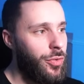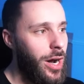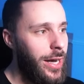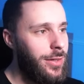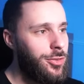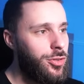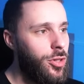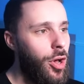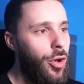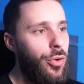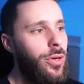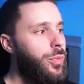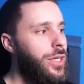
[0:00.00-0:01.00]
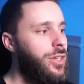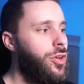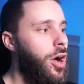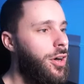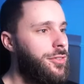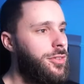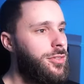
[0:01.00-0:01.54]
right? So we're
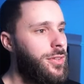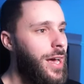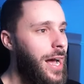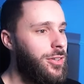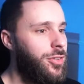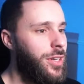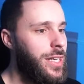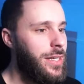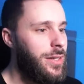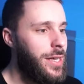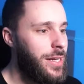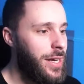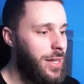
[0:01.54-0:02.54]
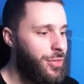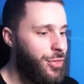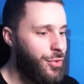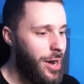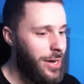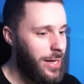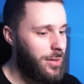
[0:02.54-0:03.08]
not actually in any
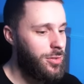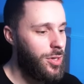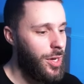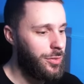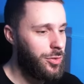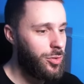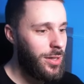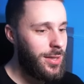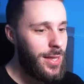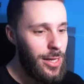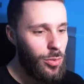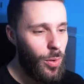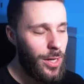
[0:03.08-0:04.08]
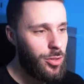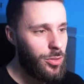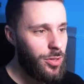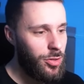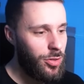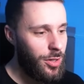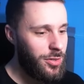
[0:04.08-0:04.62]
threat next turn. So I think what I do is
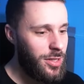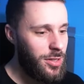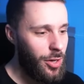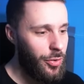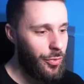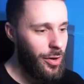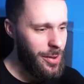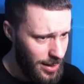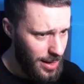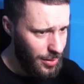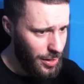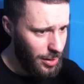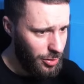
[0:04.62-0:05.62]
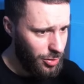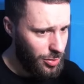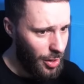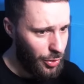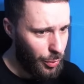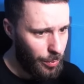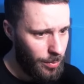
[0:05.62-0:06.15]
I just Undersea Tunnel, right? Yeah, I think I just
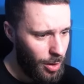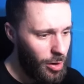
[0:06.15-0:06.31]
tunnel.